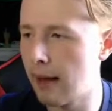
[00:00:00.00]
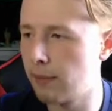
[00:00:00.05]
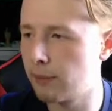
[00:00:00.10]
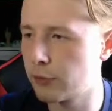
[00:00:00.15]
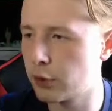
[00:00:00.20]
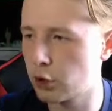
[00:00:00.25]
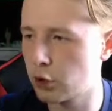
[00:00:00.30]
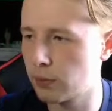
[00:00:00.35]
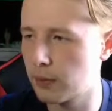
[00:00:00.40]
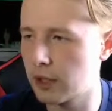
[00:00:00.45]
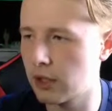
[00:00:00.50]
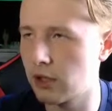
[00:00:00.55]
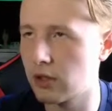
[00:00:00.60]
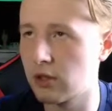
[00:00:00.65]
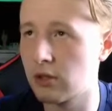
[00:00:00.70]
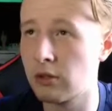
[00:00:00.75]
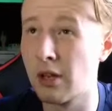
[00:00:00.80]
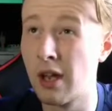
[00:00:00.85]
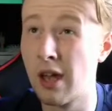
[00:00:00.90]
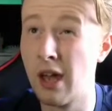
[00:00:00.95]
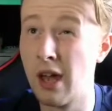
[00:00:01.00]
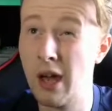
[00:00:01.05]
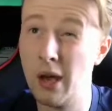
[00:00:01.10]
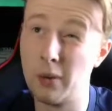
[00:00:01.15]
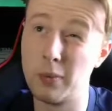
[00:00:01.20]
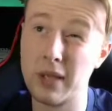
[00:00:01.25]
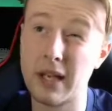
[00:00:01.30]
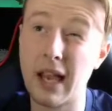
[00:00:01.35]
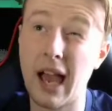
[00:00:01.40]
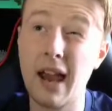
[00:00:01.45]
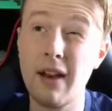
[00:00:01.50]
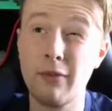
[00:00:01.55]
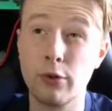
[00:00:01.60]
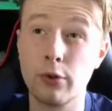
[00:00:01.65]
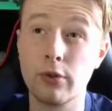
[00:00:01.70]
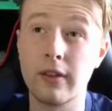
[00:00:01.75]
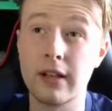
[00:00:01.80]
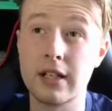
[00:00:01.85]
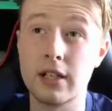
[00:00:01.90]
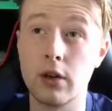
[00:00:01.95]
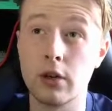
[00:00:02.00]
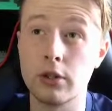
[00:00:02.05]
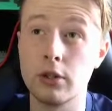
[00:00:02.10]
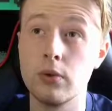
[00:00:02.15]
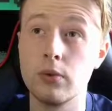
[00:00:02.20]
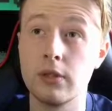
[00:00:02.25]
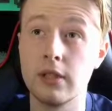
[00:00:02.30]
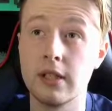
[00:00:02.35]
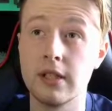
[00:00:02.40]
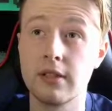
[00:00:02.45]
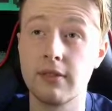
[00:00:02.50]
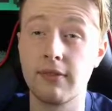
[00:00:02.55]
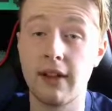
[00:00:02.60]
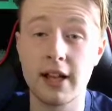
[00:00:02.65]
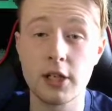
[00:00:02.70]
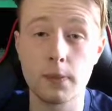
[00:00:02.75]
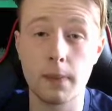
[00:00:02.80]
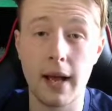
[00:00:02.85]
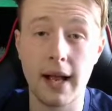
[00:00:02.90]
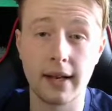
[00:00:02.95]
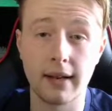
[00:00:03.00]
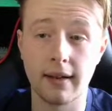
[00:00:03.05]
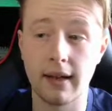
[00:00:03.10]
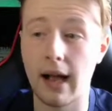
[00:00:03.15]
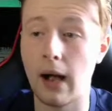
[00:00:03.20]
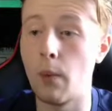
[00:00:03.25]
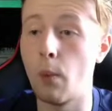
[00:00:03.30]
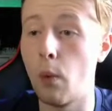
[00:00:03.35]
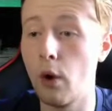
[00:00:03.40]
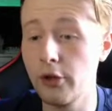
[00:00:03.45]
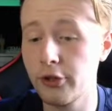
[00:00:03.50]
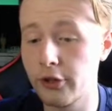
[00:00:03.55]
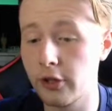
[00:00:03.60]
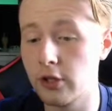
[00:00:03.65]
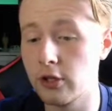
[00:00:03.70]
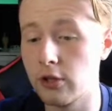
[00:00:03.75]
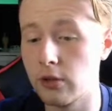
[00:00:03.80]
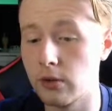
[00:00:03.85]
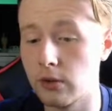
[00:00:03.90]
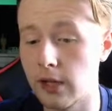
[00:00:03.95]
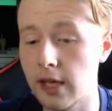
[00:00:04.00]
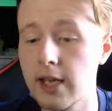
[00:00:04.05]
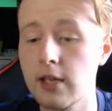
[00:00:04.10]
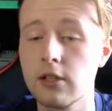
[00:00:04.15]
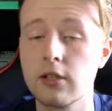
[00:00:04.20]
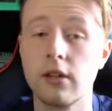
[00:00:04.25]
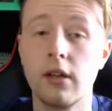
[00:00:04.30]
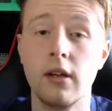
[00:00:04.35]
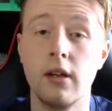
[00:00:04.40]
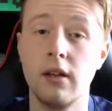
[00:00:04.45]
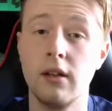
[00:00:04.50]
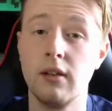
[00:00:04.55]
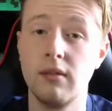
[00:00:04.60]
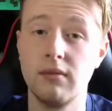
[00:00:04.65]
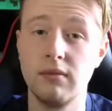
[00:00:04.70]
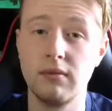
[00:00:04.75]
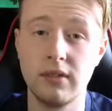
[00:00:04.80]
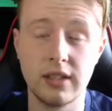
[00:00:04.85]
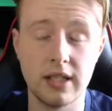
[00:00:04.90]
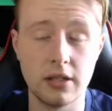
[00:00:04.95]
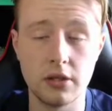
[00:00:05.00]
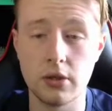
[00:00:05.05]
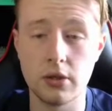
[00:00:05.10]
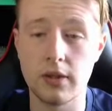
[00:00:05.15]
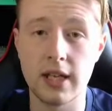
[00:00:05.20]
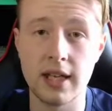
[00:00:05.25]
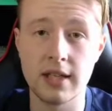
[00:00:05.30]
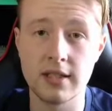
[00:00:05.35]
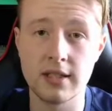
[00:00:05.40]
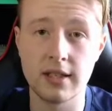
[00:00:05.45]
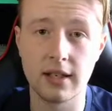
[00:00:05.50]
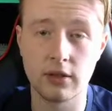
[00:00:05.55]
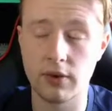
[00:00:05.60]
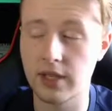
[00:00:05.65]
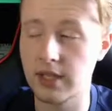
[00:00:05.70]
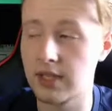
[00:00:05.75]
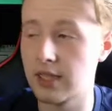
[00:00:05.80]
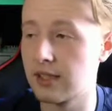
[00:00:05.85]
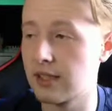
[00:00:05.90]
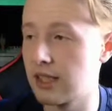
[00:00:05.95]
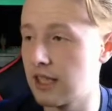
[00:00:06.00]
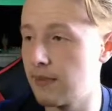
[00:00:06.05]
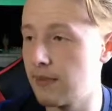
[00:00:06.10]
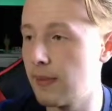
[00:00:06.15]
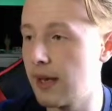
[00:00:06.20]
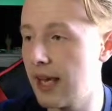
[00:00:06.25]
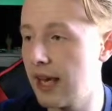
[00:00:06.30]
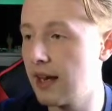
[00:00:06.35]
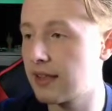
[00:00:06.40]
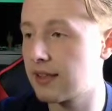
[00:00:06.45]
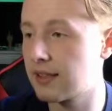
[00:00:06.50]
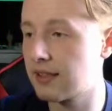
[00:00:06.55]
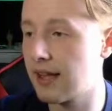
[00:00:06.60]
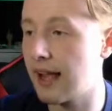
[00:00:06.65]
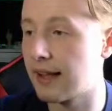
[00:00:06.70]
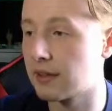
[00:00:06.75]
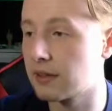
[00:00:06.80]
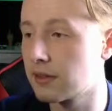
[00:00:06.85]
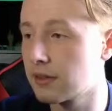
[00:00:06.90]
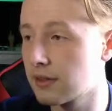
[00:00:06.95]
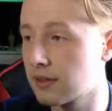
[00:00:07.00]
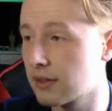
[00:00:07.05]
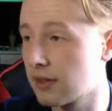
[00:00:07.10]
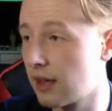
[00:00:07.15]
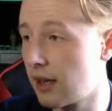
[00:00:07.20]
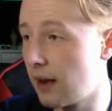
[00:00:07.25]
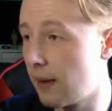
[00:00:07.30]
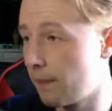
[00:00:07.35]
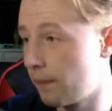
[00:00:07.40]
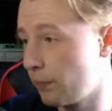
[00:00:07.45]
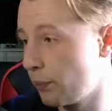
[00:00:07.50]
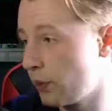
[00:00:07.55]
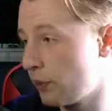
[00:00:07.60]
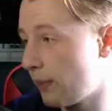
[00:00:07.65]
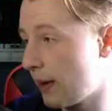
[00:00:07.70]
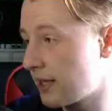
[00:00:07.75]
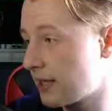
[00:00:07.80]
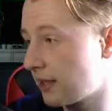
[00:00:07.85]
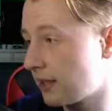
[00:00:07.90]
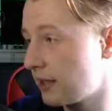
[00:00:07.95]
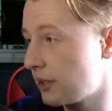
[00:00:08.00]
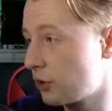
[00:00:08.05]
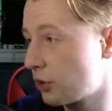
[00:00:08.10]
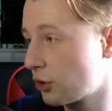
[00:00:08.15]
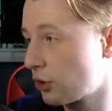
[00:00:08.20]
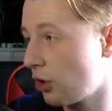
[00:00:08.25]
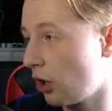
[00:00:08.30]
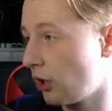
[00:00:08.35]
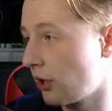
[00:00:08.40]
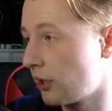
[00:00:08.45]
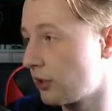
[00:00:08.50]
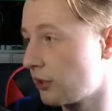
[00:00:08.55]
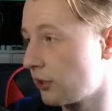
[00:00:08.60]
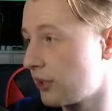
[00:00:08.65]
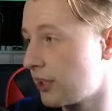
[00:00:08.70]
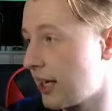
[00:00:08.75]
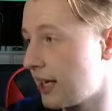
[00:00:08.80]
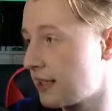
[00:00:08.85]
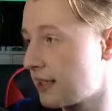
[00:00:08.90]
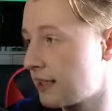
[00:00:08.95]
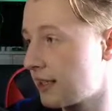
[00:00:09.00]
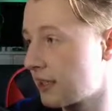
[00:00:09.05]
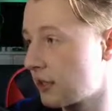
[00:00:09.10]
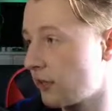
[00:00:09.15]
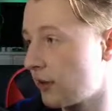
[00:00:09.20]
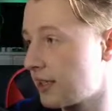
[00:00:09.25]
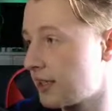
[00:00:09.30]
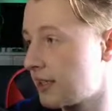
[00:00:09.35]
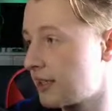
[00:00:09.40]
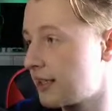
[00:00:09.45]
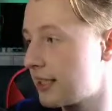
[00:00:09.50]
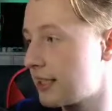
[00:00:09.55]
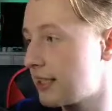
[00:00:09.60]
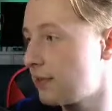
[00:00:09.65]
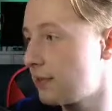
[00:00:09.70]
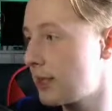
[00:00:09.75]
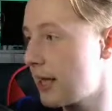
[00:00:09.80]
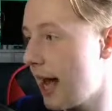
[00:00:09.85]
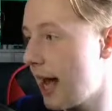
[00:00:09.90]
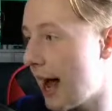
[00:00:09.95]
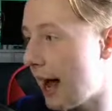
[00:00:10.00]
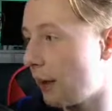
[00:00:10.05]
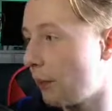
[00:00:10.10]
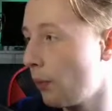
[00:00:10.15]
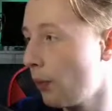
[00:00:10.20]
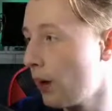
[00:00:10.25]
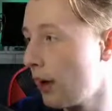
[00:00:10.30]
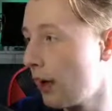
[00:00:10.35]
just because we kind of already are using his flashback. I was going to do this. Didn't do the 86 rated team. In a sense, we've basically just gone and done the 86 rated team now.